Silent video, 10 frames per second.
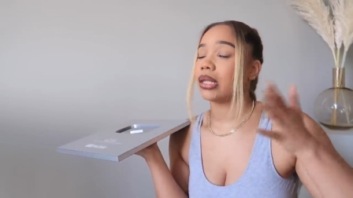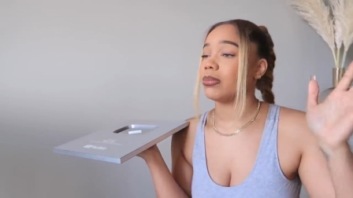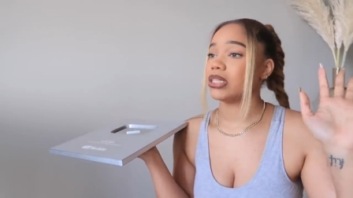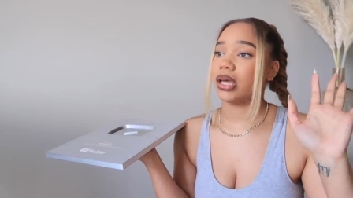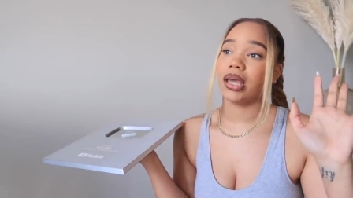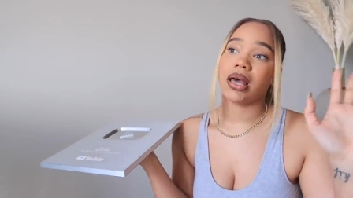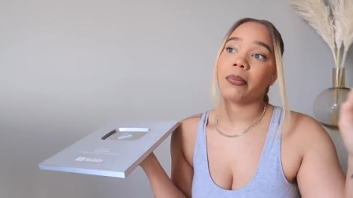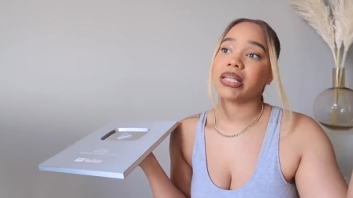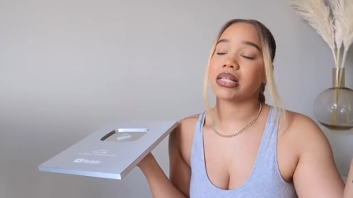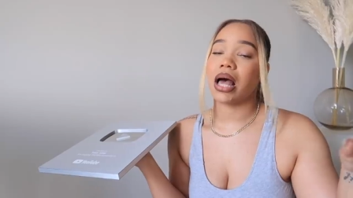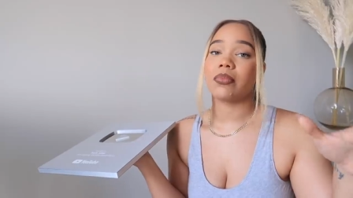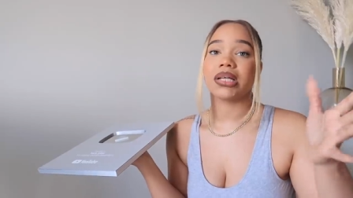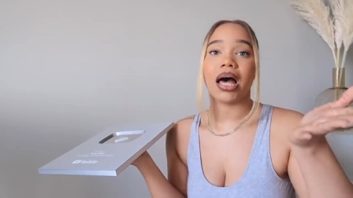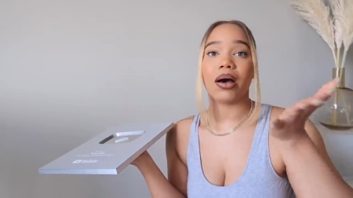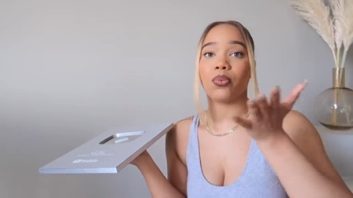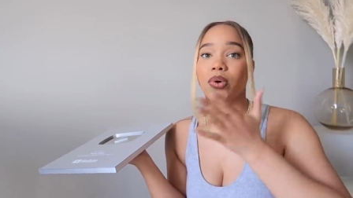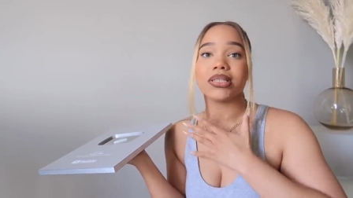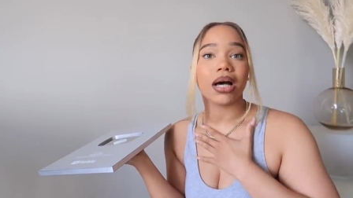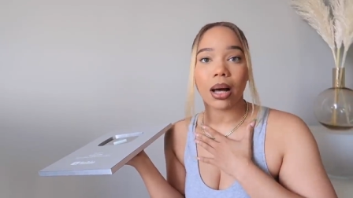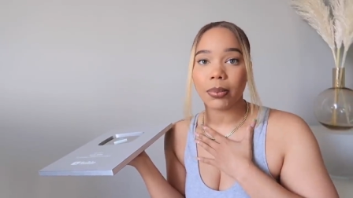let me tell you how many times i
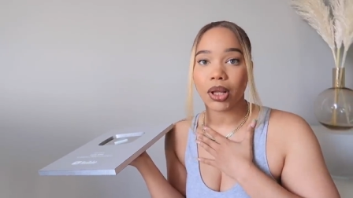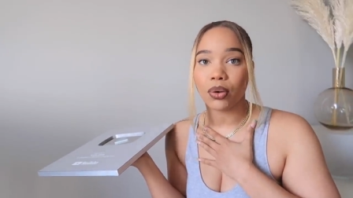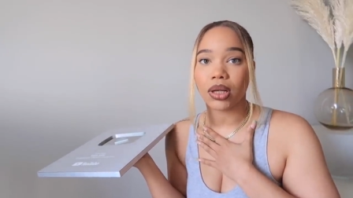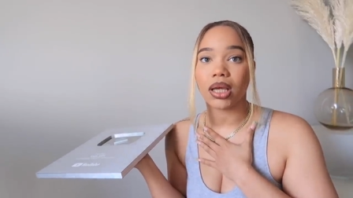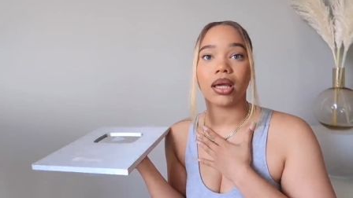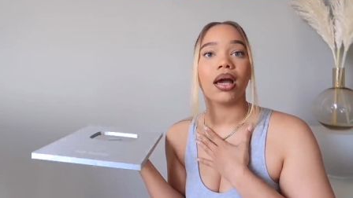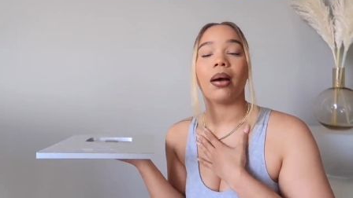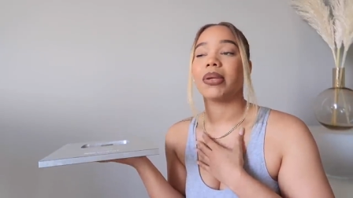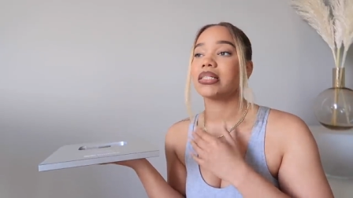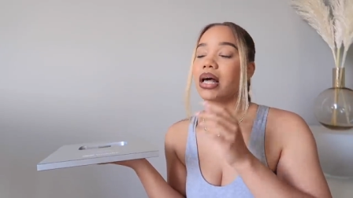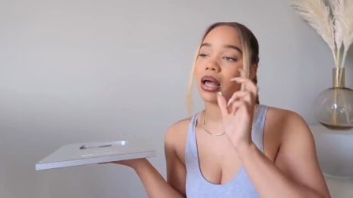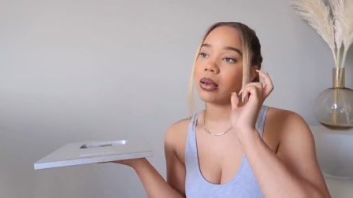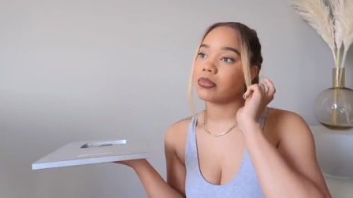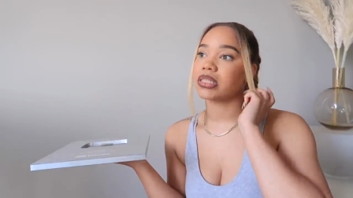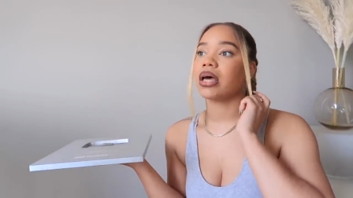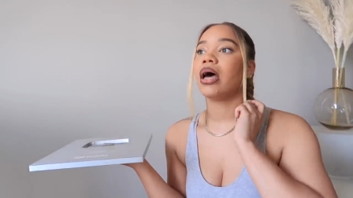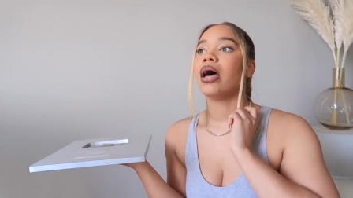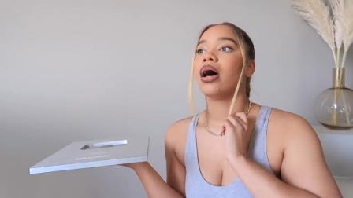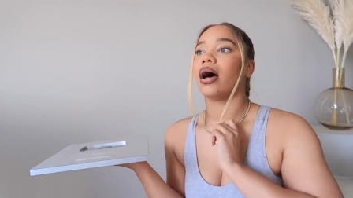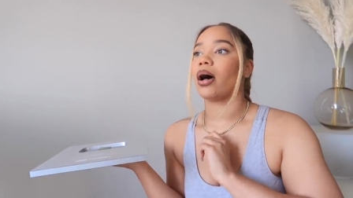wasn't uploading how many times
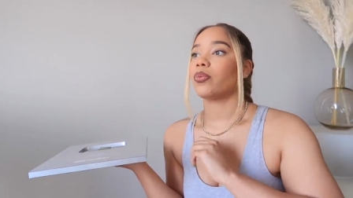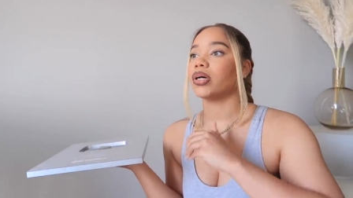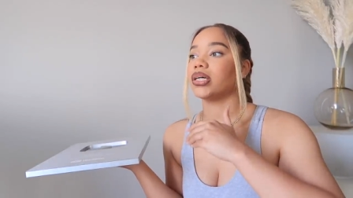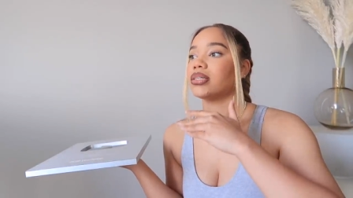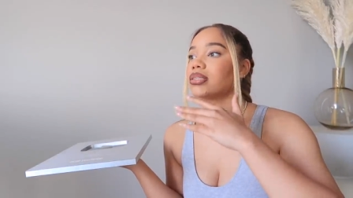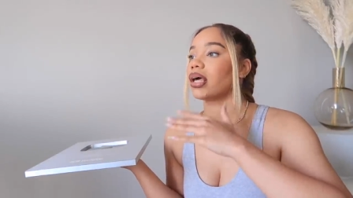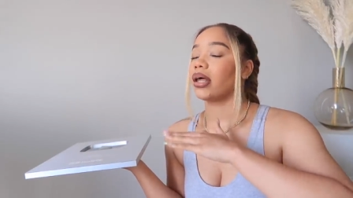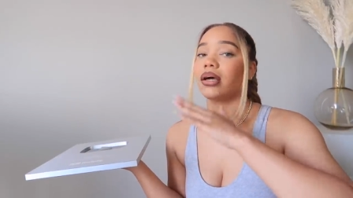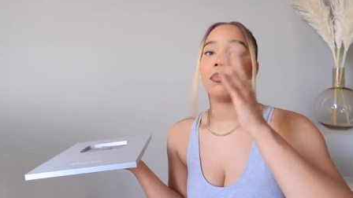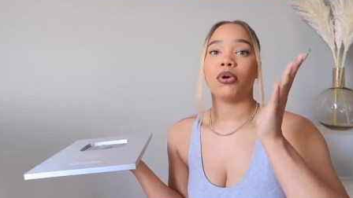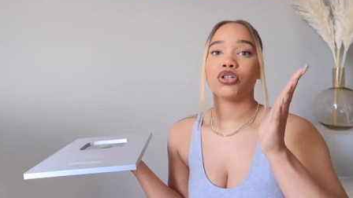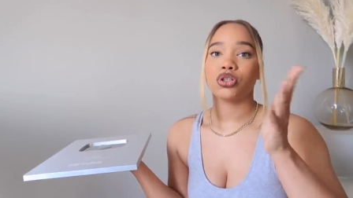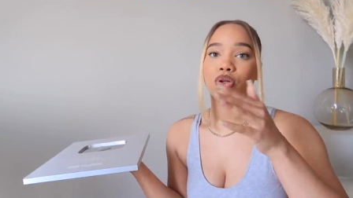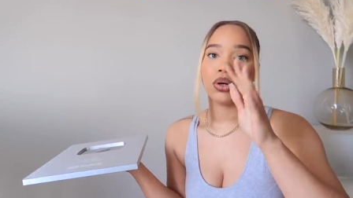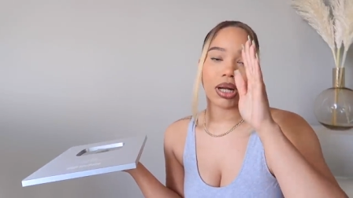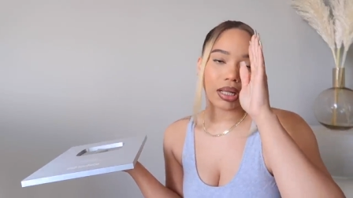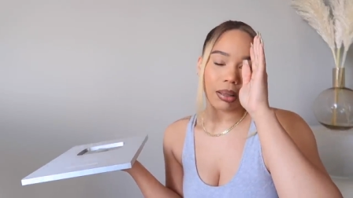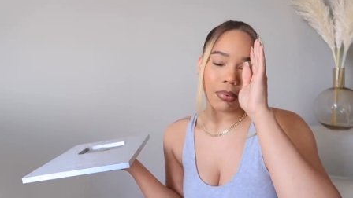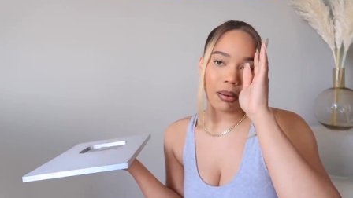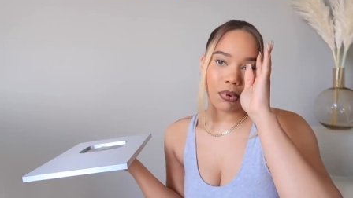I was kind of emotional and I
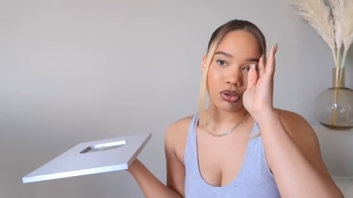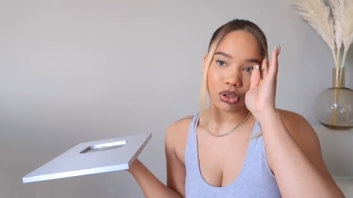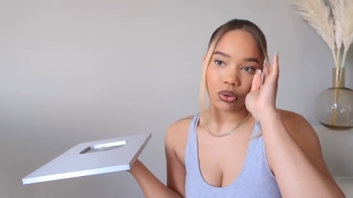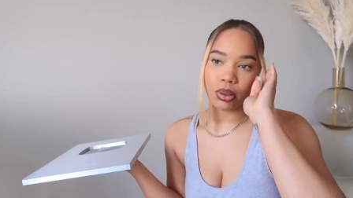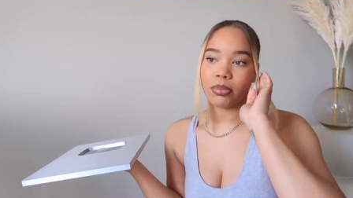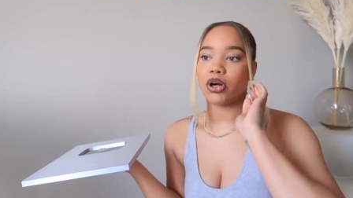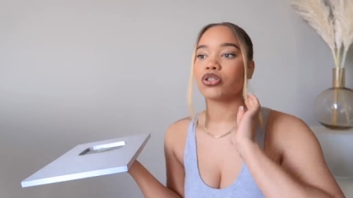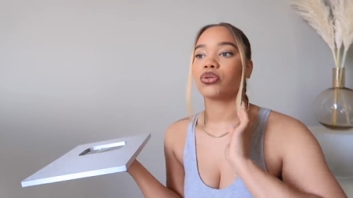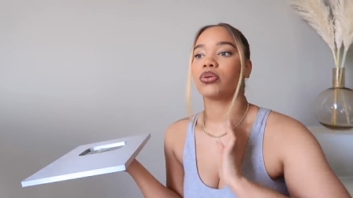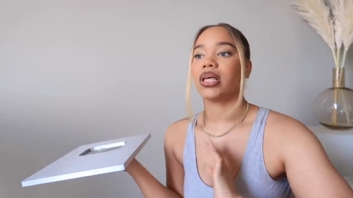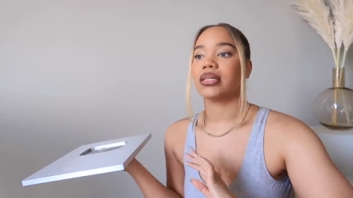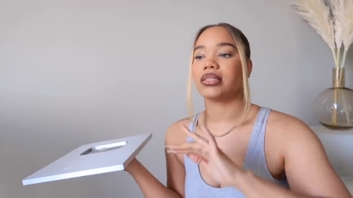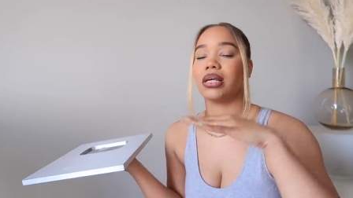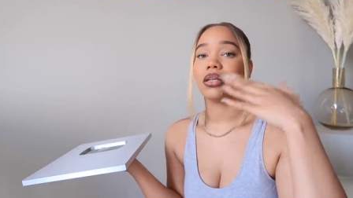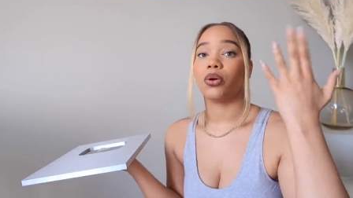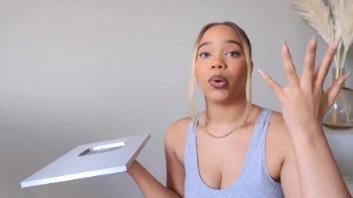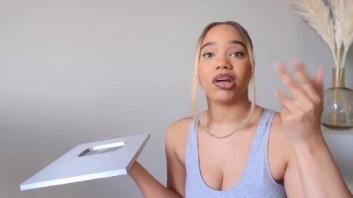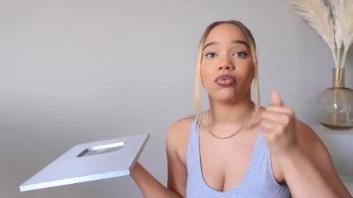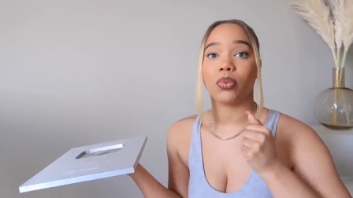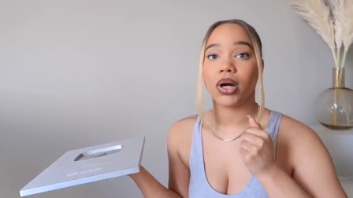let my emotional and personal things get in the way
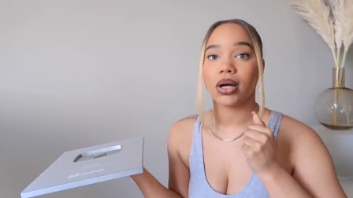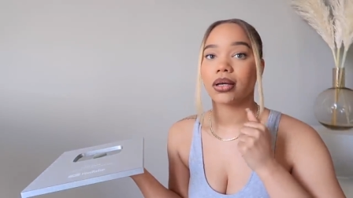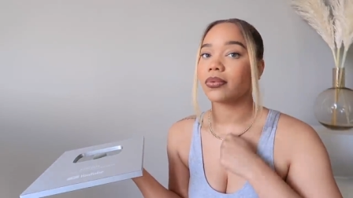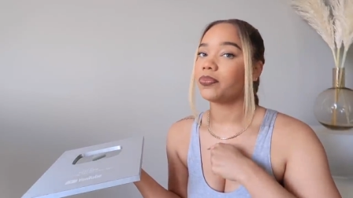of work.